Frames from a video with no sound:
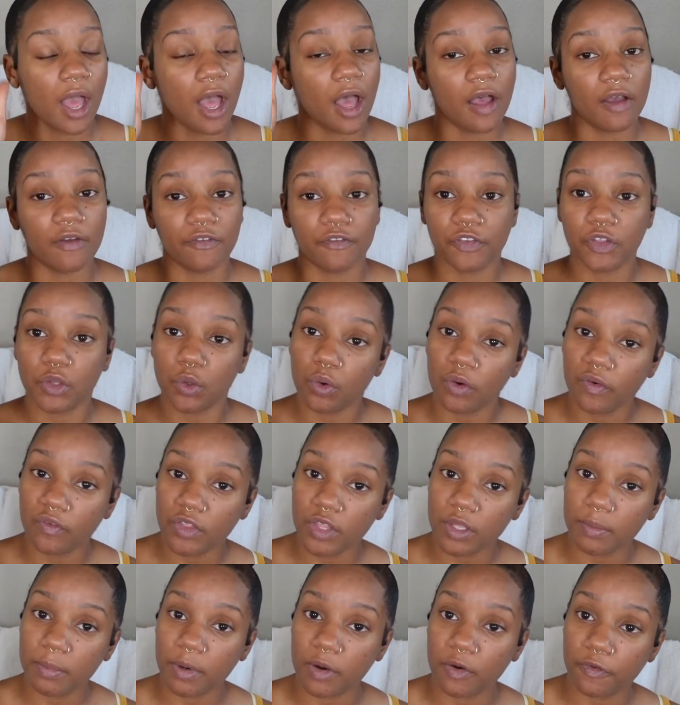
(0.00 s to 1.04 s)
A few of
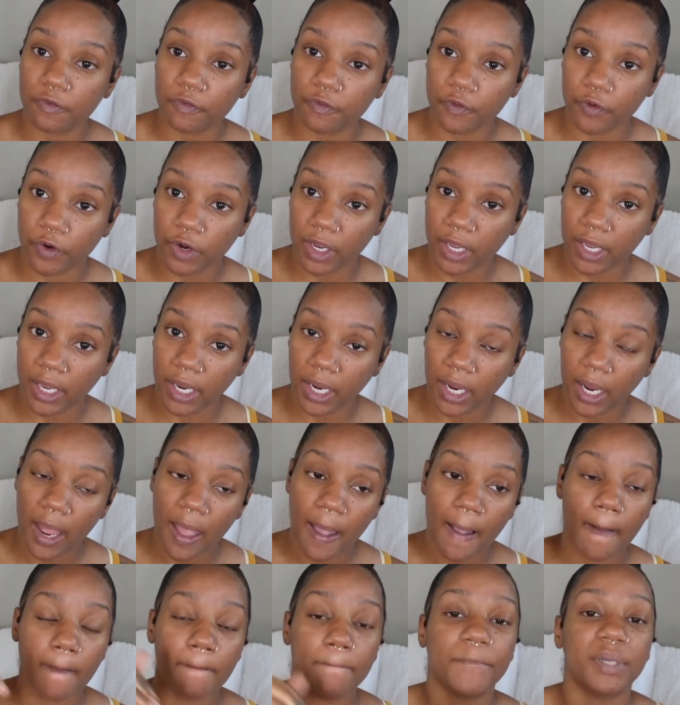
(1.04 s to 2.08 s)
them are free,
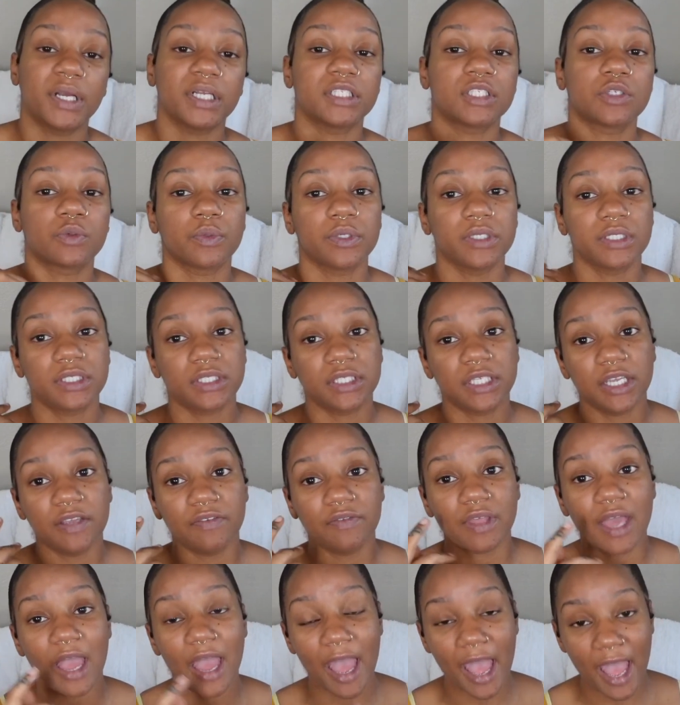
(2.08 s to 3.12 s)
but to receive
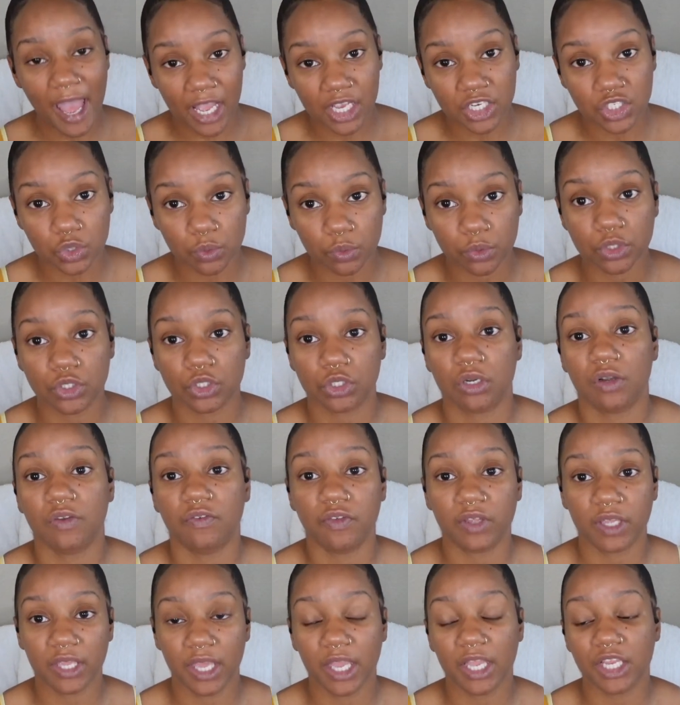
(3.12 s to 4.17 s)
the actual
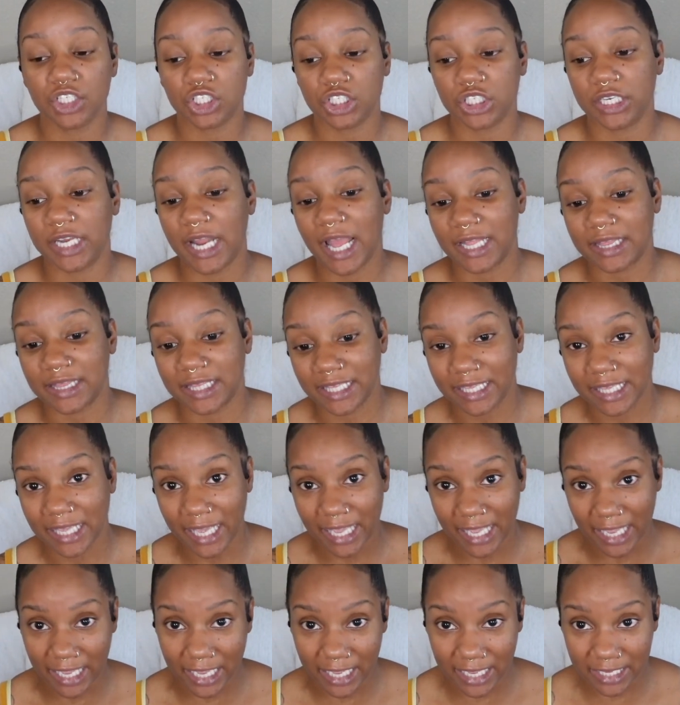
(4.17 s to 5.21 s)
certification at
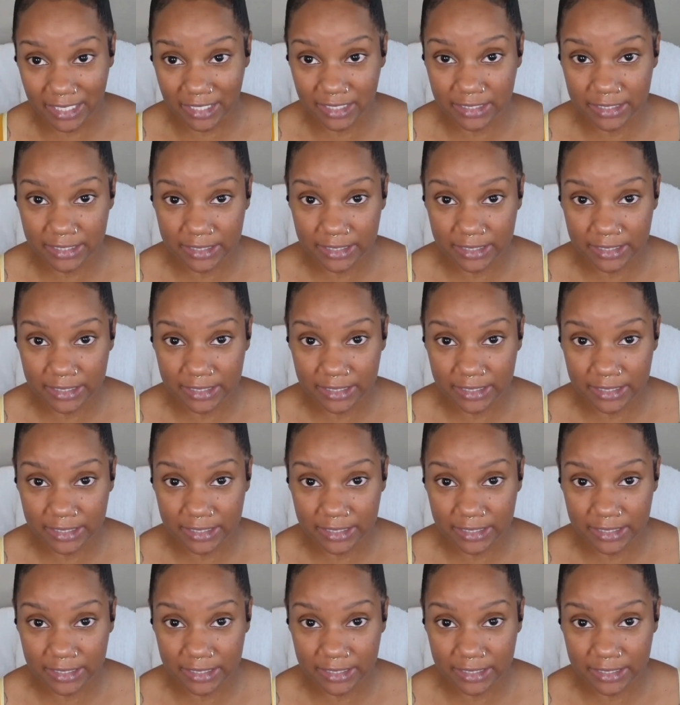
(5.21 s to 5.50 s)
the end,